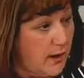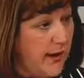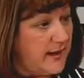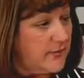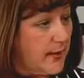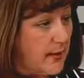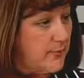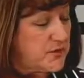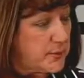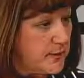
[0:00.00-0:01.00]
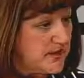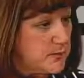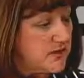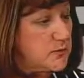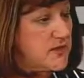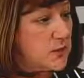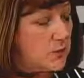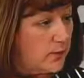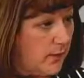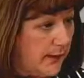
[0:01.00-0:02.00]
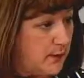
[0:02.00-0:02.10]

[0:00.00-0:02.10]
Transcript: 8 of our elementary principals went to Ohio